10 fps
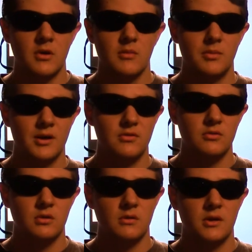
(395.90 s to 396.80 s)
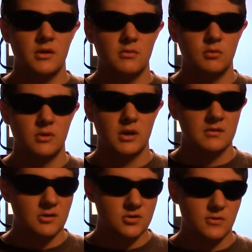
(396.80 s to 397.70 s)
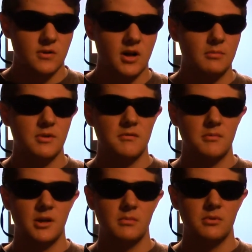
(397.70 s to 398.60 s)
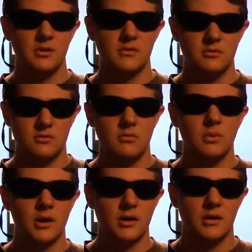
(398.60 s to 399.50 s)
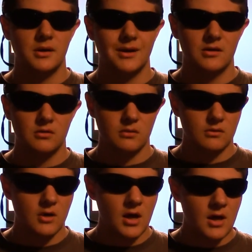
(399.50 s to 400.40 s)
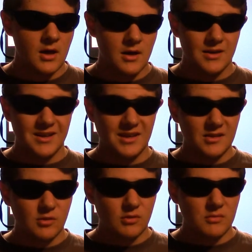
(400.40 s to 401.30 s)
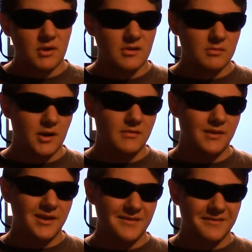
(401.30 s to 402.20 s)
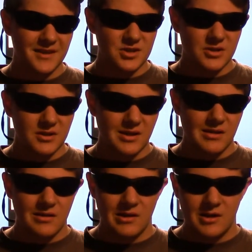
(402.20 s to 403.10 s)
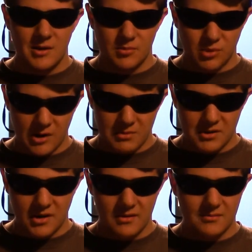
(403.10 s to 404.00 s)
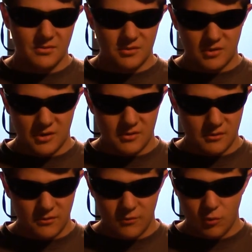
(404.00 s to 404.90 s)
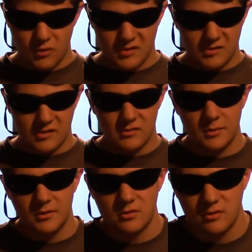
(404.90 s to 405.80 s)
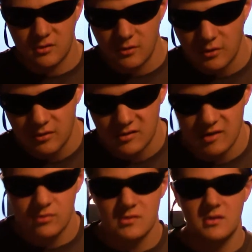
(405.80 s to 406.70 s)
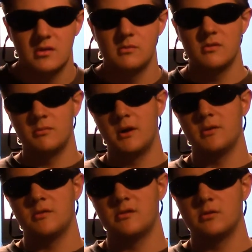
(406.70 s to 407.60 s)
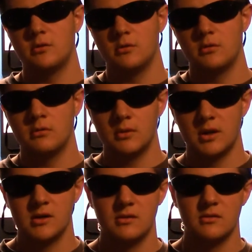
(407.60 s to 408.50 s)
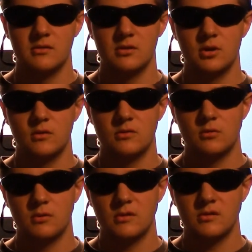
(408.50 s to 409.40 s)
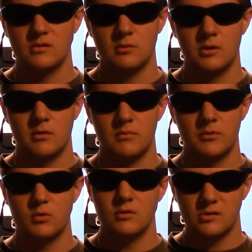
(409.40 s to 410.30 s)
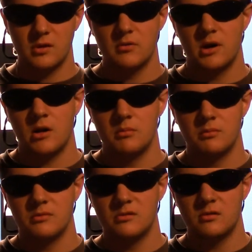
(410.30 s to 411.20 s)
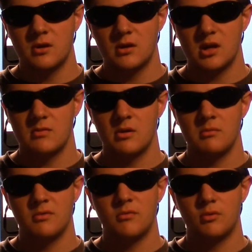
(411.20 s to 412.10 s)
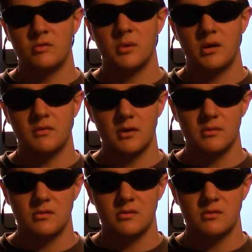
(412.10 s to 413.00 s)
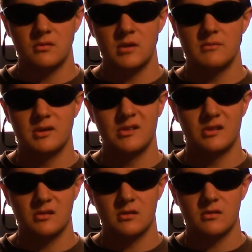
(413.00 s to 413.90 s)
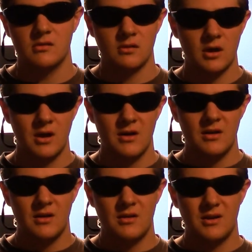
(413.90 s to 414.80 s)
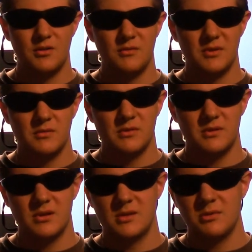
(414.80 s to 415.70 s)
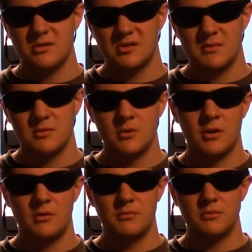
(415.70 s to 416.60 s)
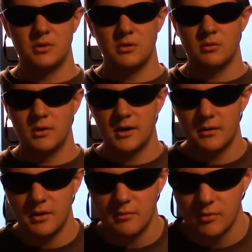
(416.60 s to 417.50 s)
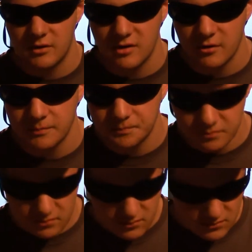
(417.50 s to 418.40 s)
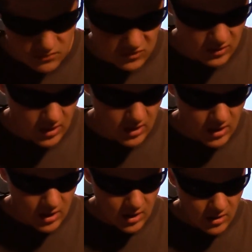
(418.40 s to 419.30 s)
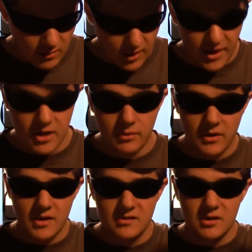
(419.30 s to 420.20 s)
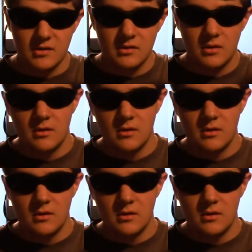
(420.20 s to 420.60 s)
But I do know that you will get a digital copy of the pamphlet if you do buy it on iTunes. It is going to be on Spotify eventually. Probably not for another 4 to 6 months or so, though, because that's what they did with Milo Zoloto and Ghost Stories as well. Of course, the other albums came out before Spotify was even in existence. I know Viva La Vida came out the same year. I don't really know quite how that went down. But anyway, that's it.